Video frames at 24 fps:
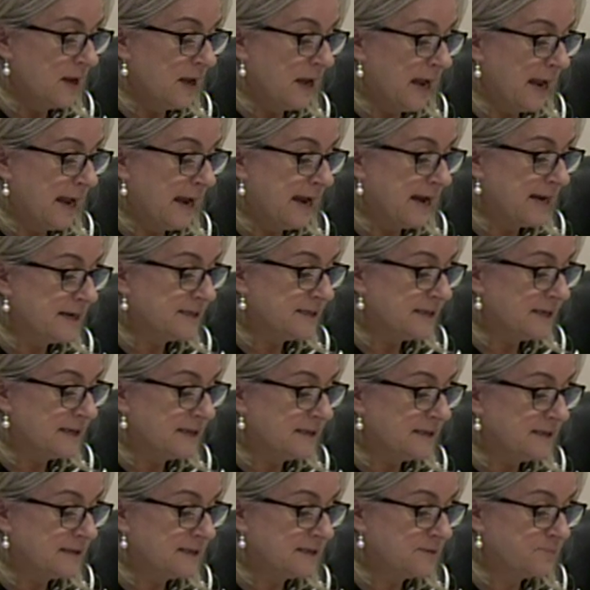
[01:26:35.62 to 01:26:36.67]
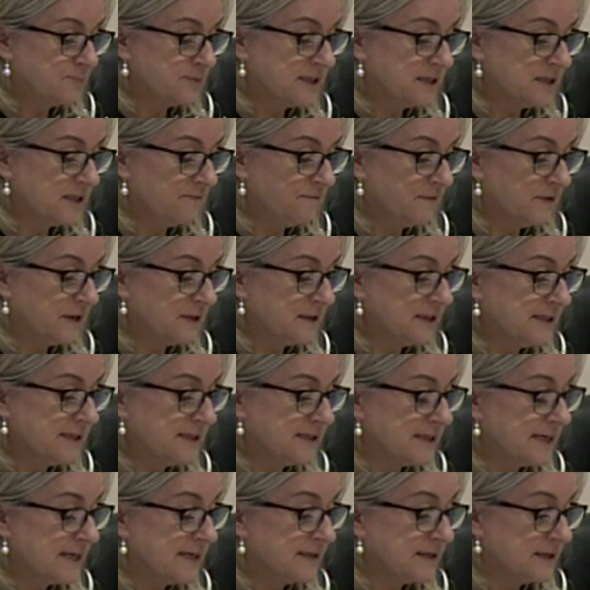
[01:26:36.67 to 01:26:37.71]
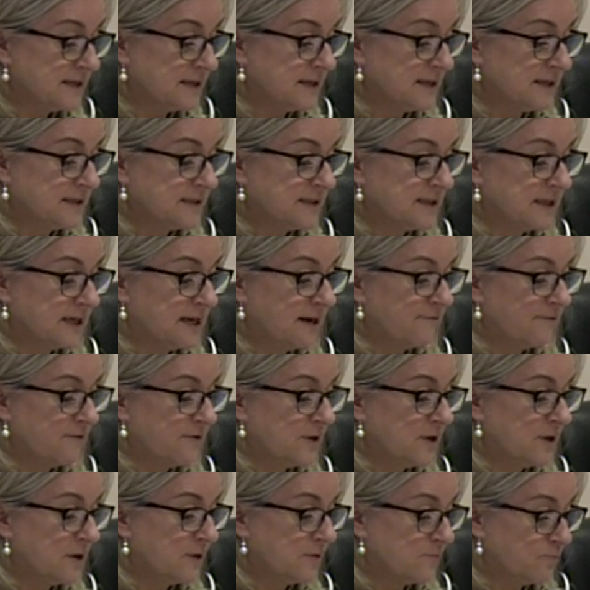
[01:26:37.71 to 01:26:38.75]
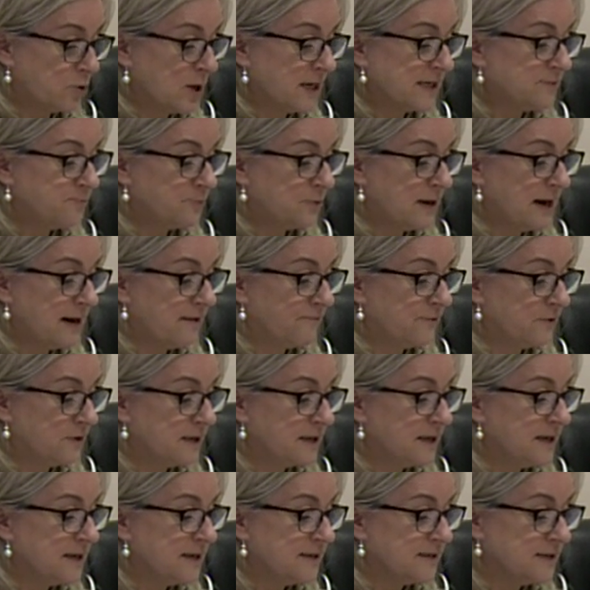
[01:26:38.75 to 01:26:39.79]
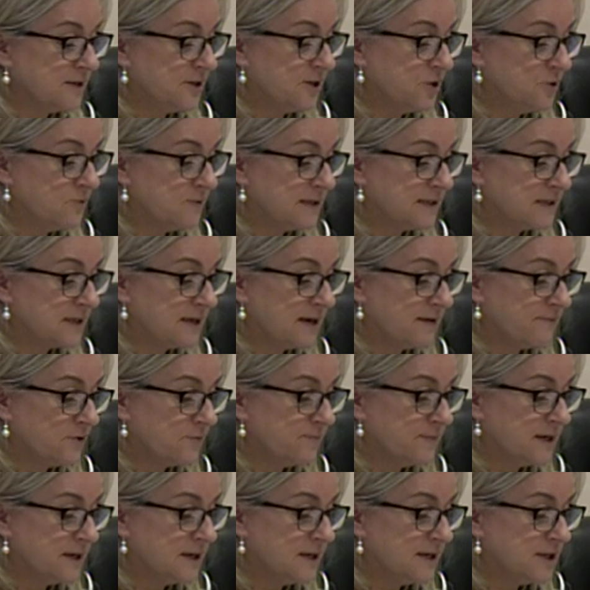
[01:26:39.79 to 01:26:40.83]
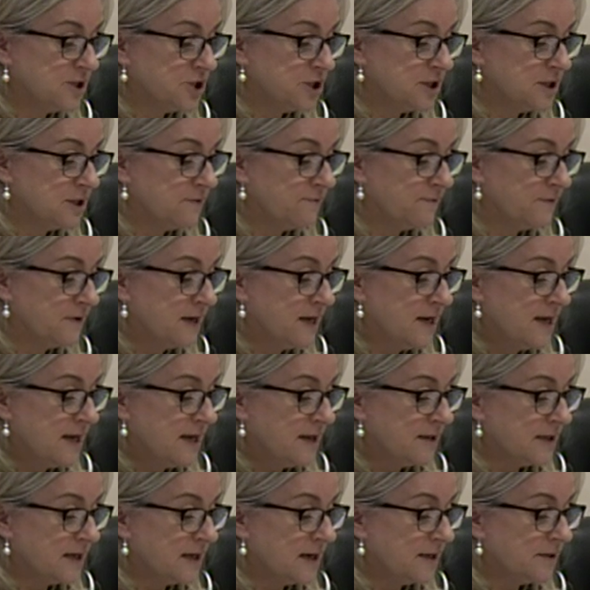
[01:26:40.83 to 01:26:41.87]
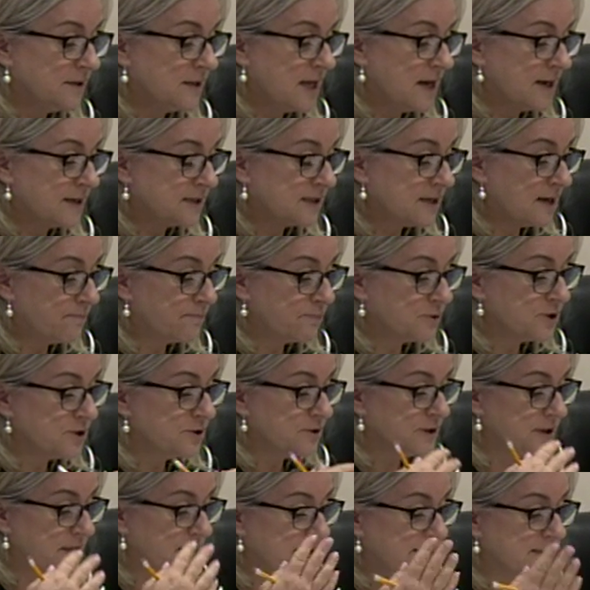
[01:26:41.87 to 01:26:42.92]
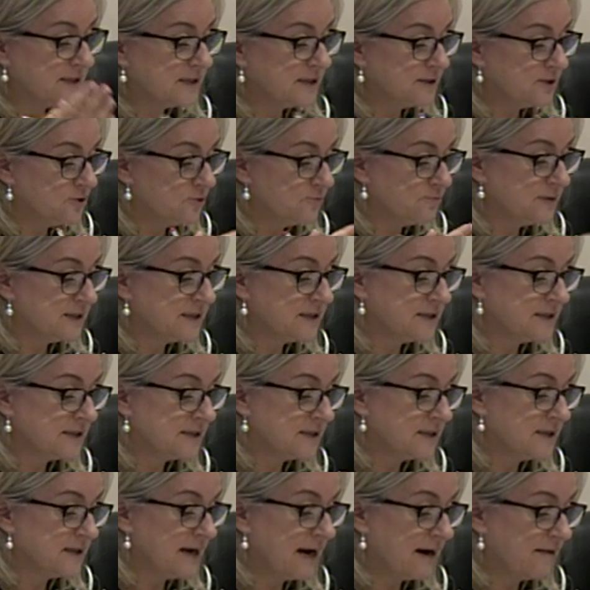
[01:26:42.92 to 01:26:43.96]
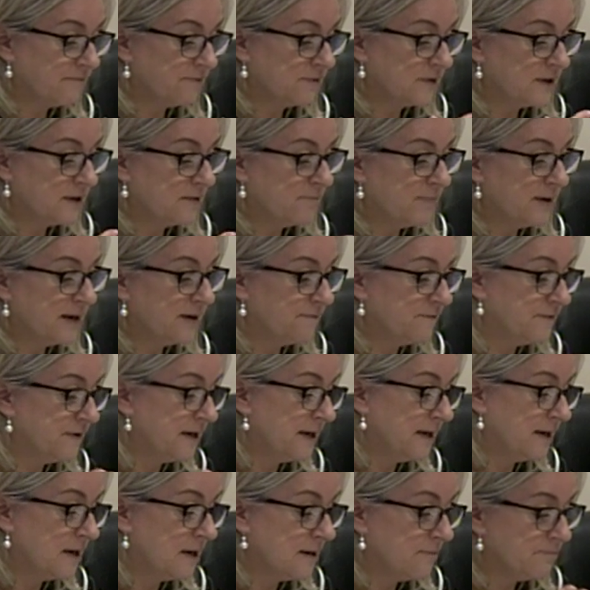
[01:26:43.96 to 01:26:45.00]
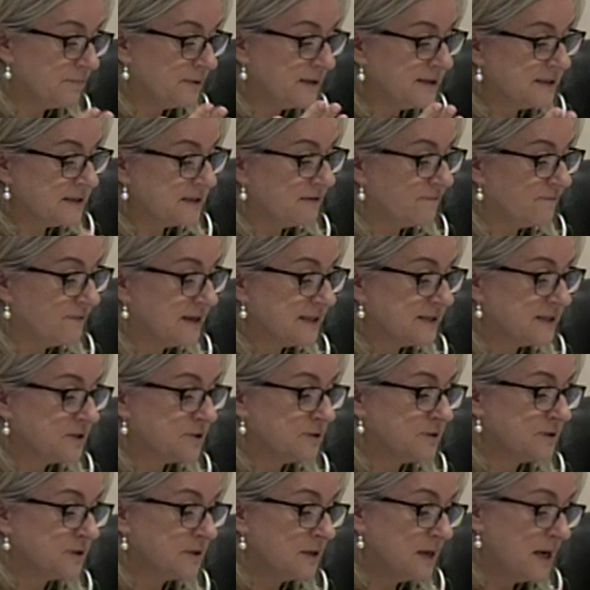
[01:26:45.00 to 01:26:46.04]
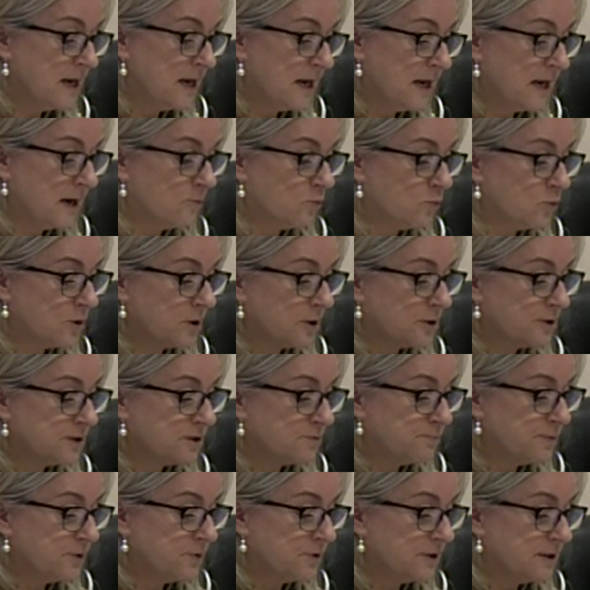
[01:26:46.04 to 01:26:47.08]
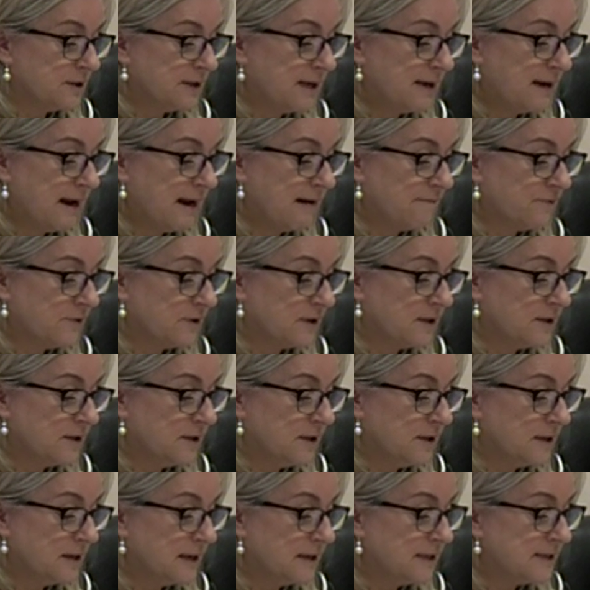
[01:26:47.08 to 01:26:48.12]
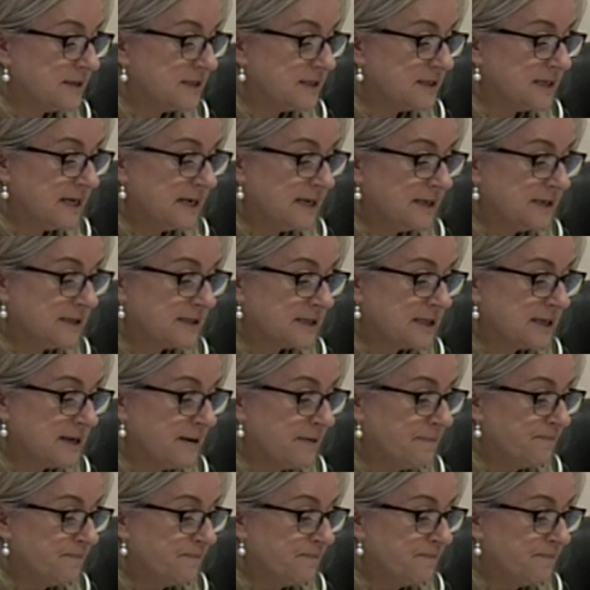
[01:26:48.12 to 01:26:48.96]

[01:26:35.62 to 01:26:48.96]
And it specifically says that it's a Prosper Africa is a U.S. government initiative that unlocks opportunities to do business in Africa, benefiting companies, investors, and workers both in the Africa and the United States.